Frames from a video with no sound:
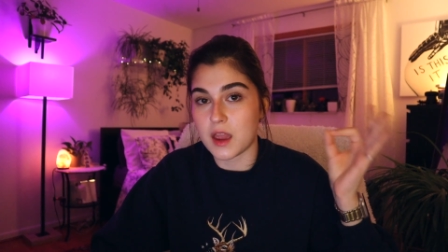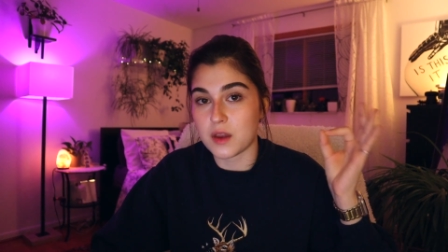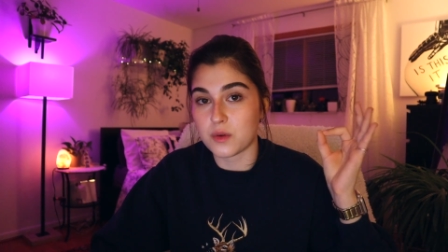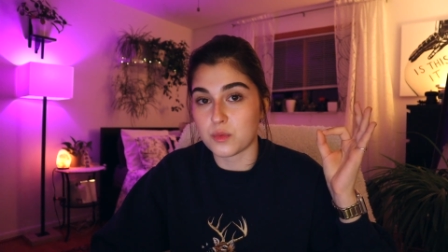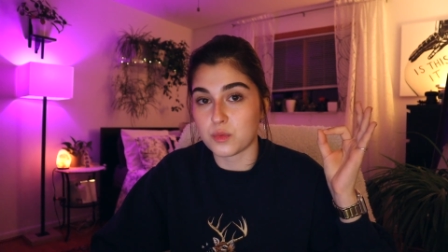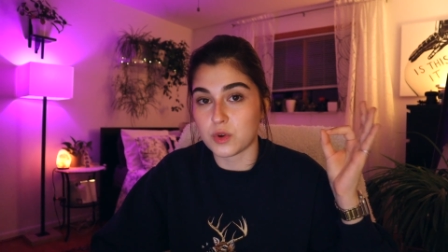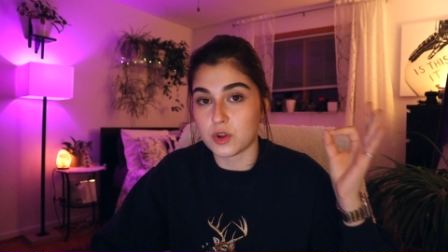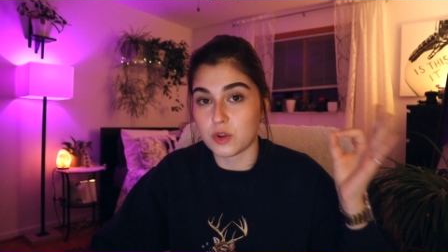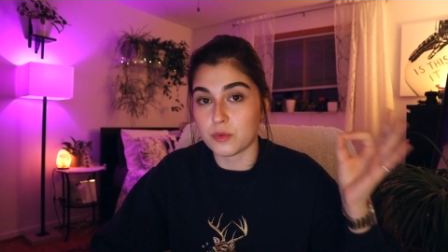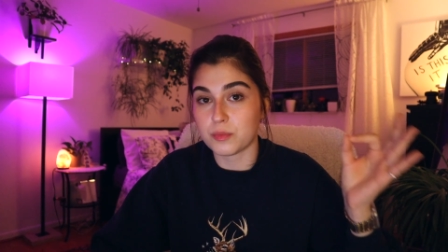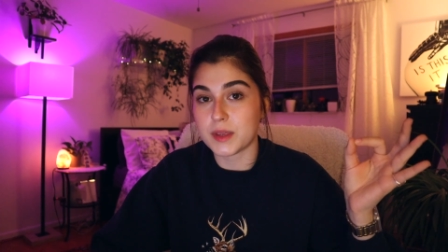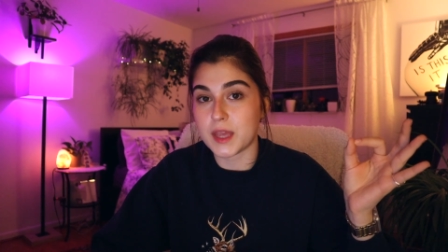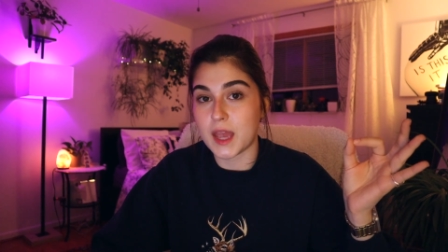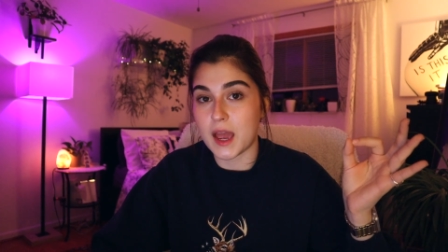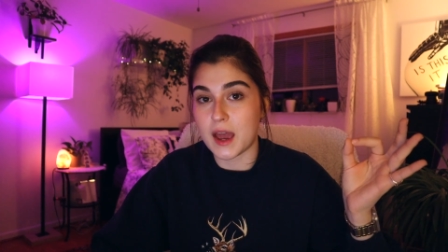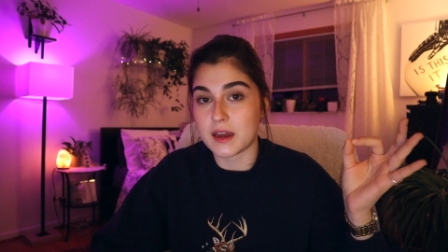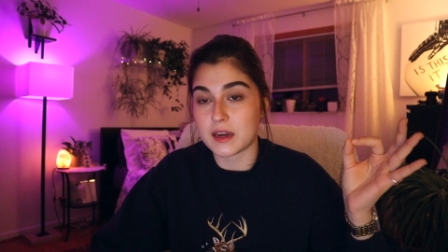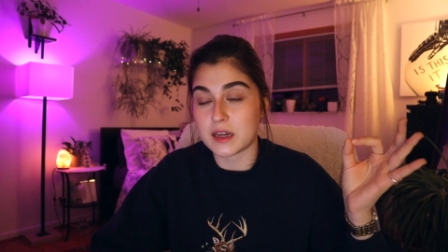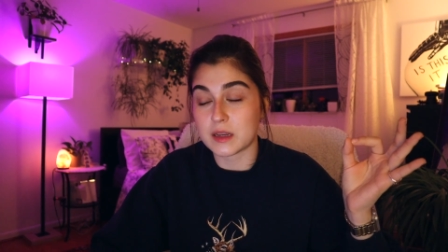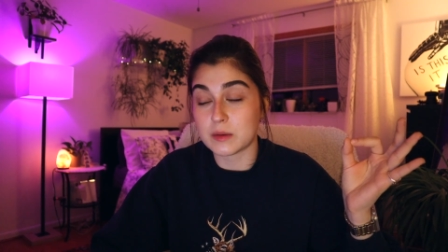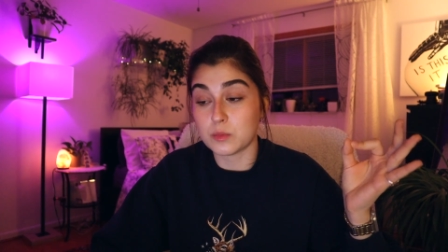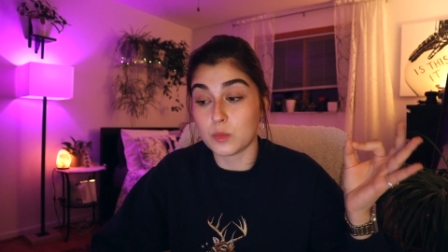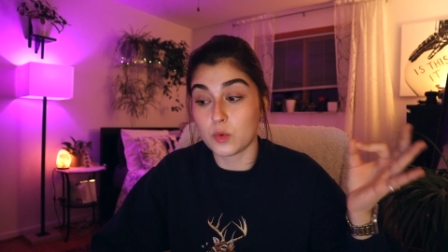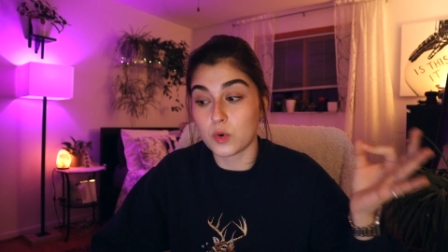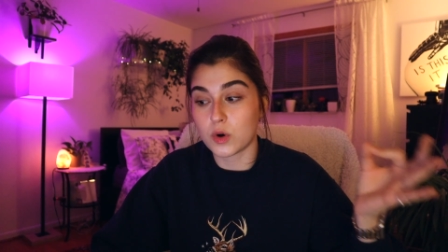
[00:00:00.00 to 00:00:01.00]
I will be
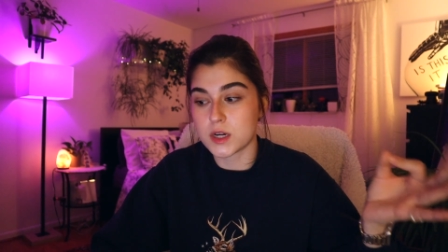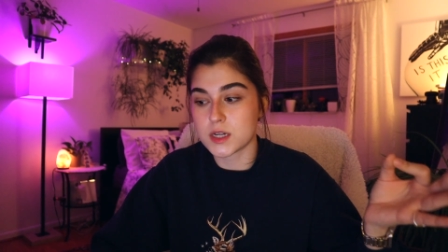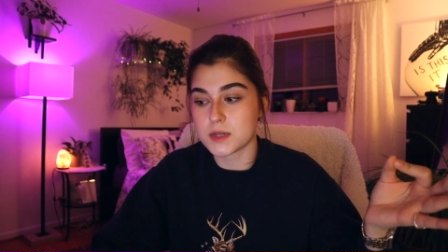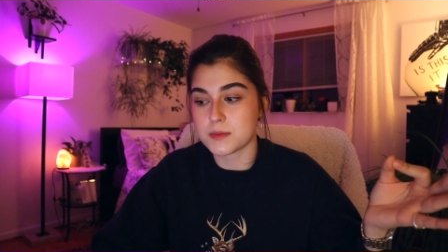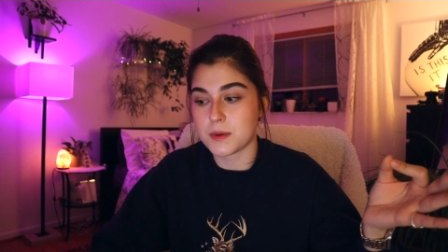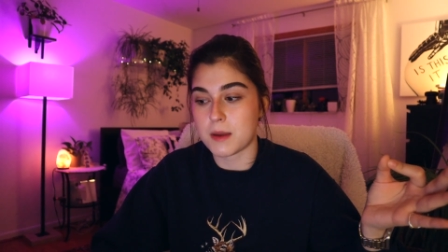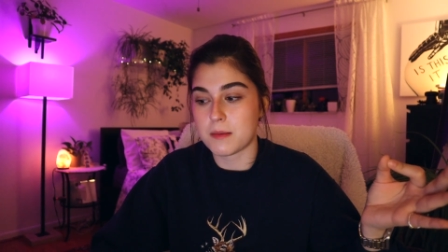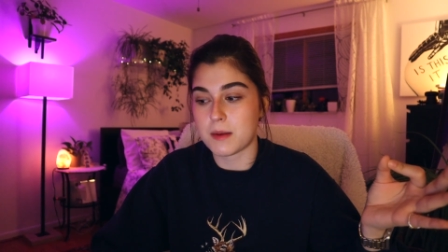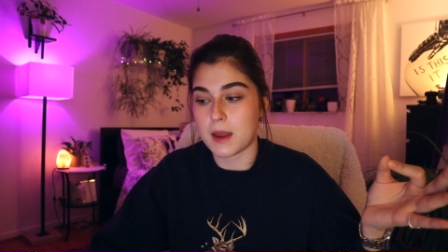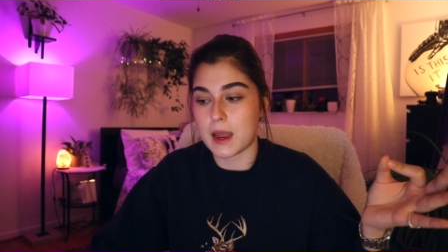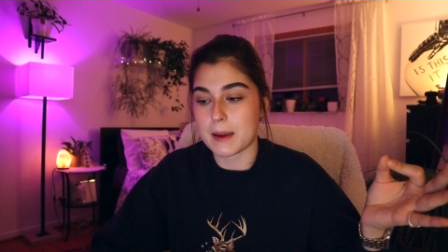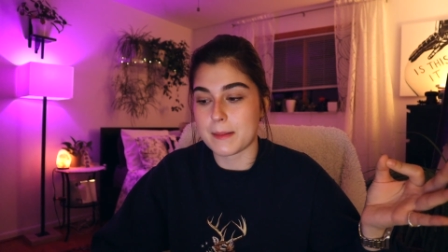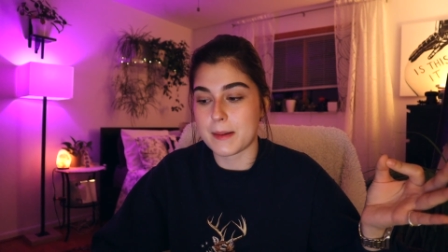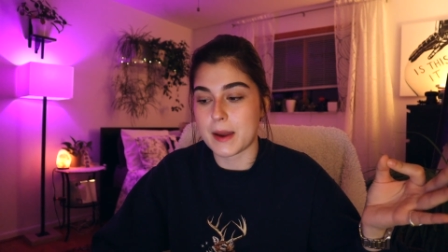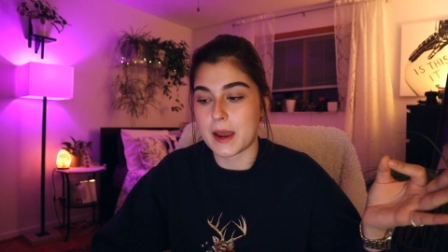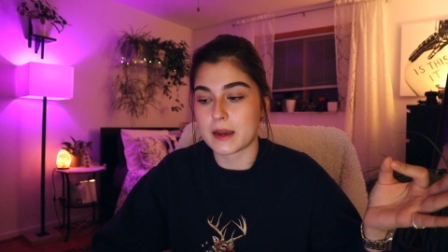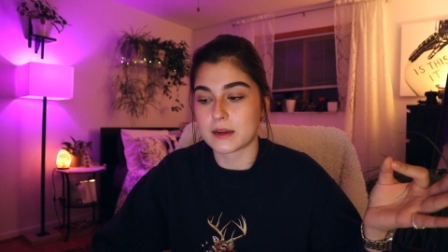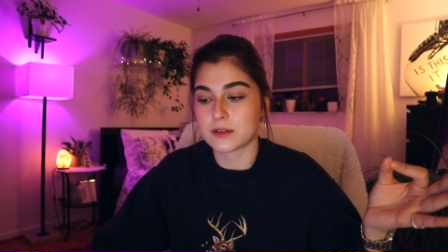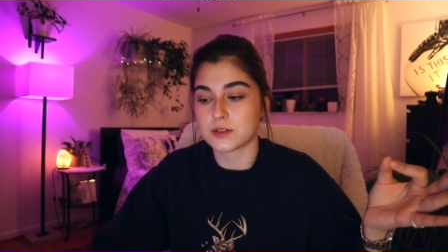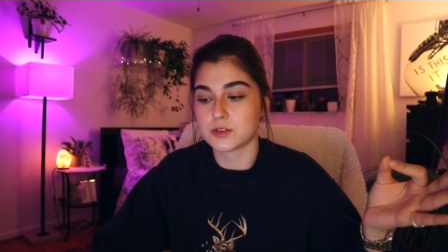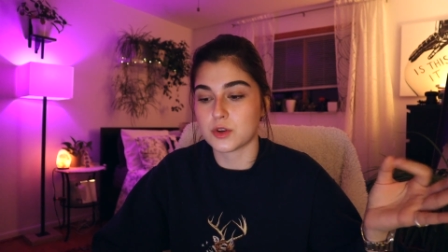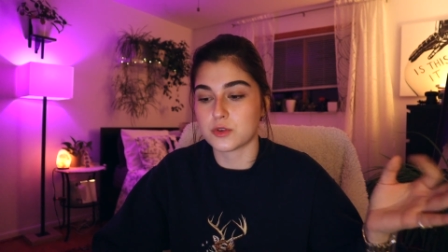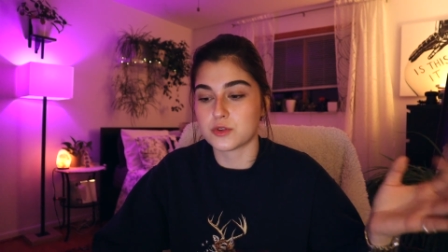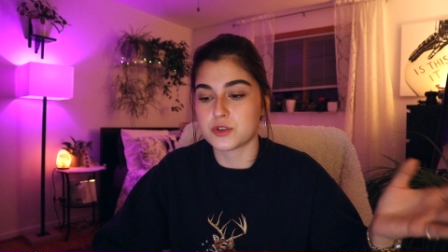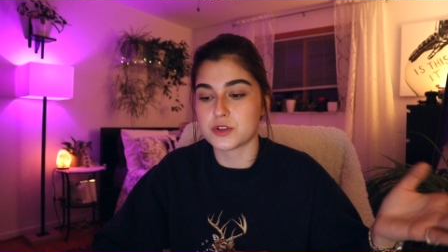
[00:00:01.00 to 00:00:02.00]
adding more to my
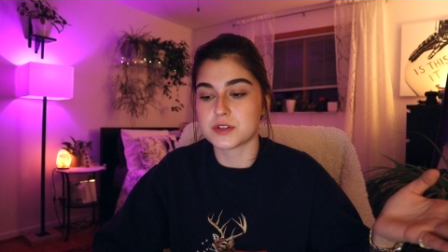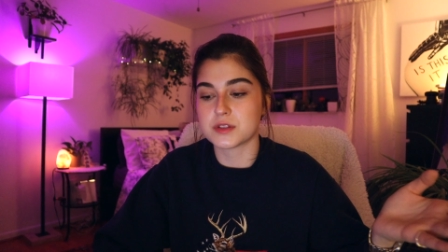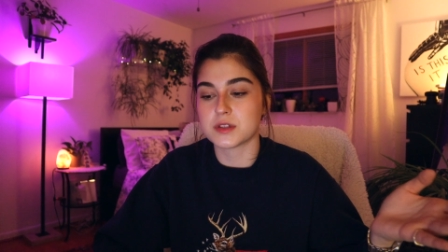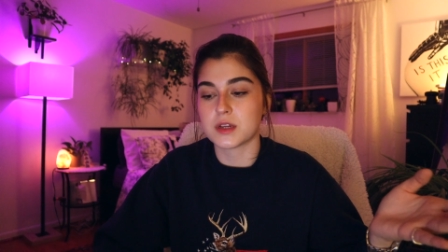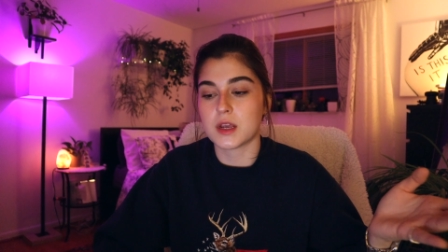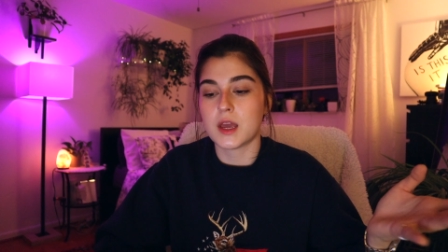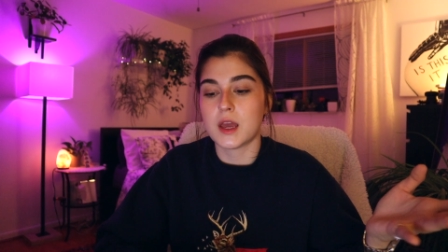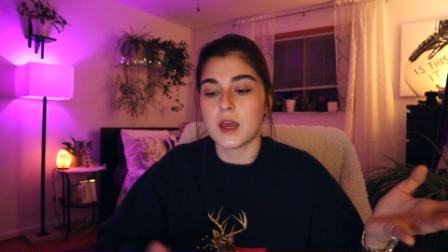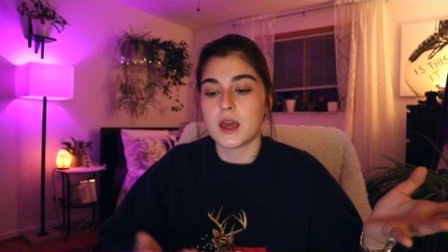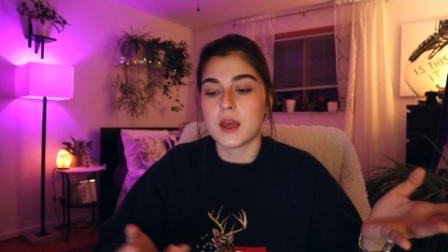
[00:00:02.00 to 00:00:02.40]
backpack, so just